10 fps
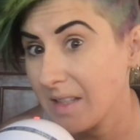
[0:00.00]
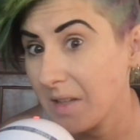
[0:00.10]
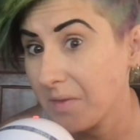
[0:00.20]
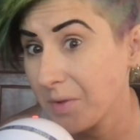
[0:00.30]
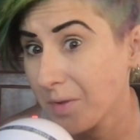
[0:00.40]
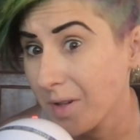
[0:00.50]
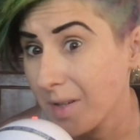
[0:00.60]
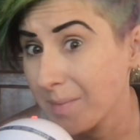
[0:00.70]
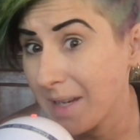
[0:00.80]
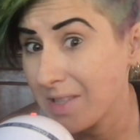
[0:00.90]
If you're
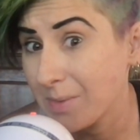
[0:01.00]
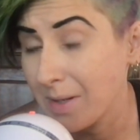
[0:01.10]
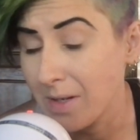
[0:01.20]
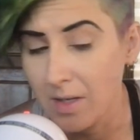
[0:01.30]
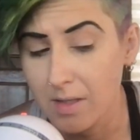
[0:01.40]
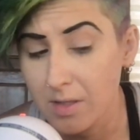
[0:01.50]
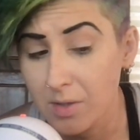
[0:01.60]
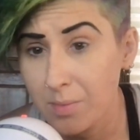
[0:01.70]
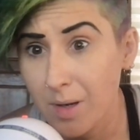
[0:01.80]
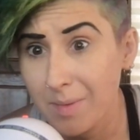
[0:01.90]
on Patreon,
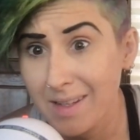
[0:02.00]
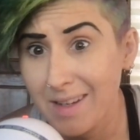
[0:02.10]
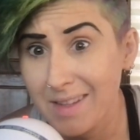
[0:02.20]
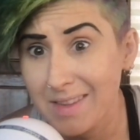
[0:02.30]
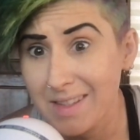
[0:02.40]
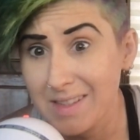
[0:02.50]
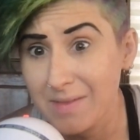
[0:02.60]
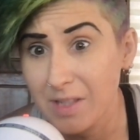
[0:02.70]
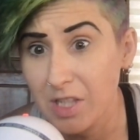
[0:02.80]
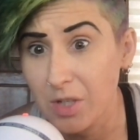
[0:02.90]
you probably got this
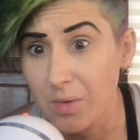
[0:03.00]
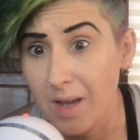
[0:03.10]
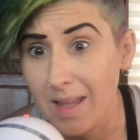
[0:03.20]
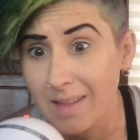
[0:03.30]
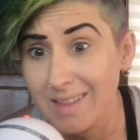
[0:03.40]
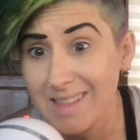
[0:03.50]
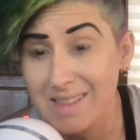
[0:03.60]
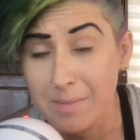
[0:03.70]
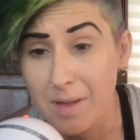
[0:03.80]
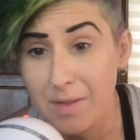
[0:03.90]
video at least
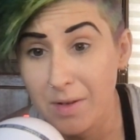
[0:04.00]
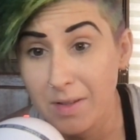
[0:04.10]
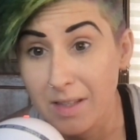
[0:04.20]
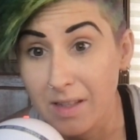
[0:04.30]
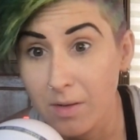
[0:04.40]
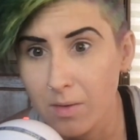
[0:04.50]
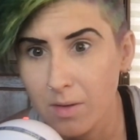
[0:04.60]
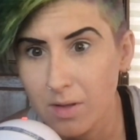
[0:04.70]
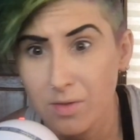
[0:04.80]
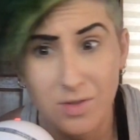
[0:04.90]
a month early.
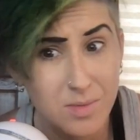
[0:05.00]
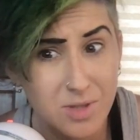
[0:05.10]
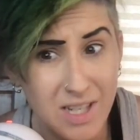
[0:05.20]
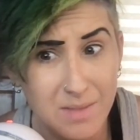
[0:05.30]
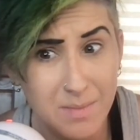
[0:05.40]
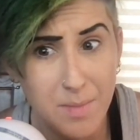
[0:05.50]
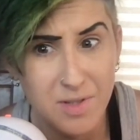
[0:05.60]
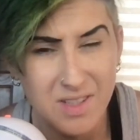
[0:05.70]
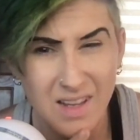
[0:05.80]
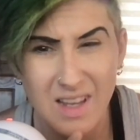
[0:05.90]
YouTube channel
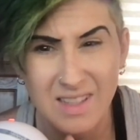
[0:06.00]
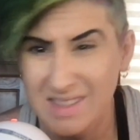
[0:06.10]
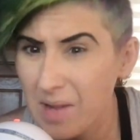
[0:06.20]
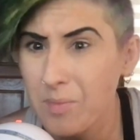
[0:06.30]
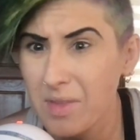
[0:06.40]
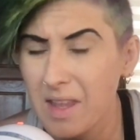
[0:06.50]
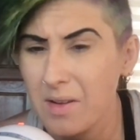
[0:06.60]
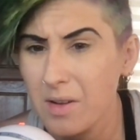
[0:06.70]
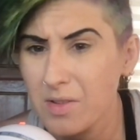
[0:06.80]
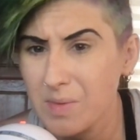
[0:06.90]
members, same
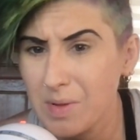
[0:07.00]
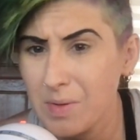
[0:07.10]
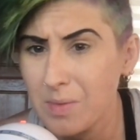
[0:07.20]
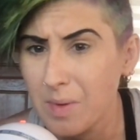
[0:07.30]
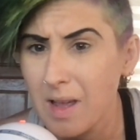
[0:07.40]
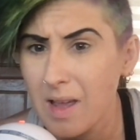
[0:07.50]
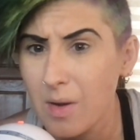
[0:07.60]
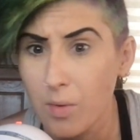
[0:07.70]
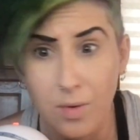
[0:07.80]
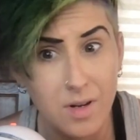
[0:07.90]
thing goes with you.
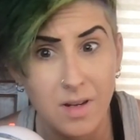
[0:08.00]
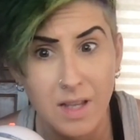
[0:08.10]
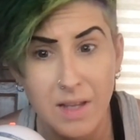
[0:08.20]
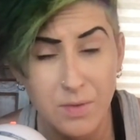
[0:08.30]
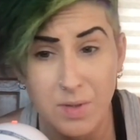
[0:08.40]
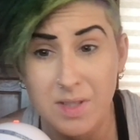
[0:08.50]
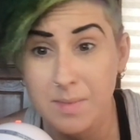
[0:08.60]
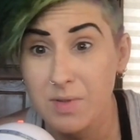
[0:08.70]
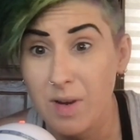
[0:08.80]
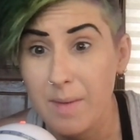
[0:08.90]
Or if you're
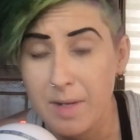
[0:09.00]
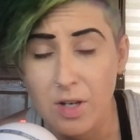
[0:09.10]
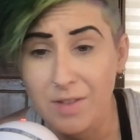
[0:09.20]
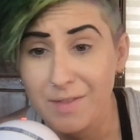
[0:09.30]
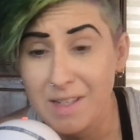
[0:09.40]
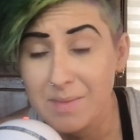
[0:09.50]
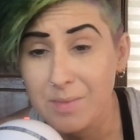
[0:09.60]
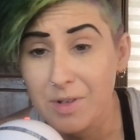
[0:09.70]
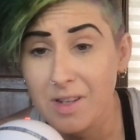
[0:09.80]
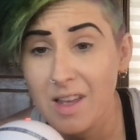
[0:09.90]
subscribing on
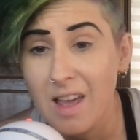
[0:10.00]
Facebook.